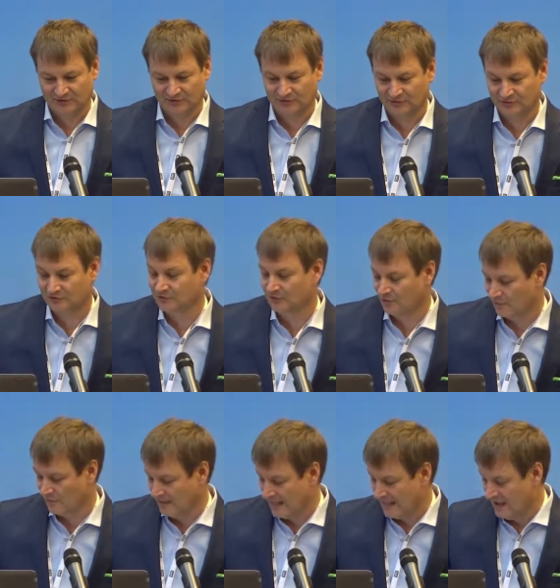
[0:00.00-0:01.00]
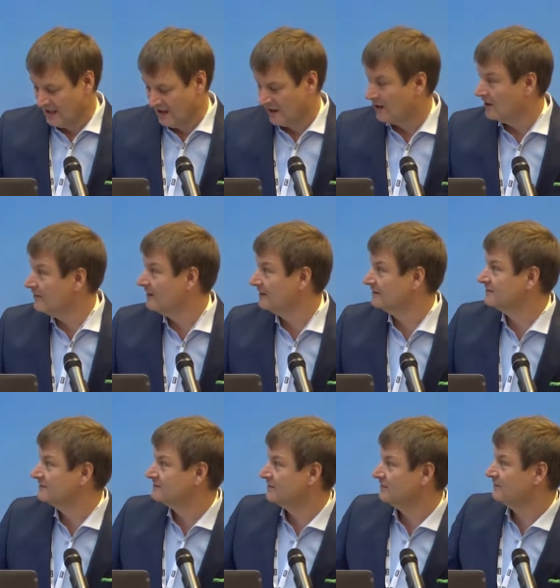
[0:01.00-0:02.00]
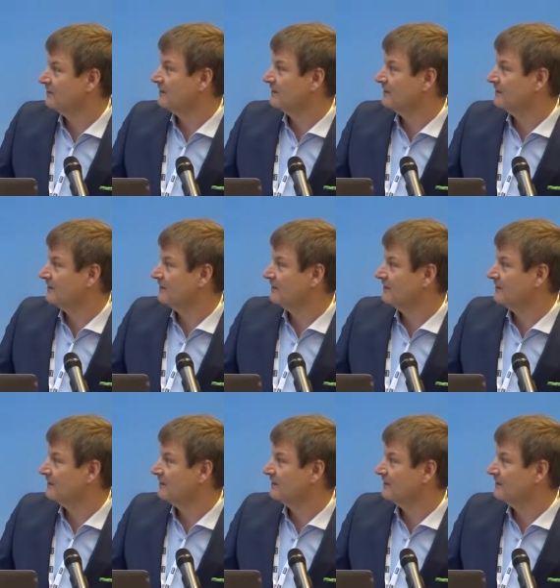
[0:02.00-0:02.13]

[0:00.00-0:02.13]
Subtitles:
know. All right, sorry.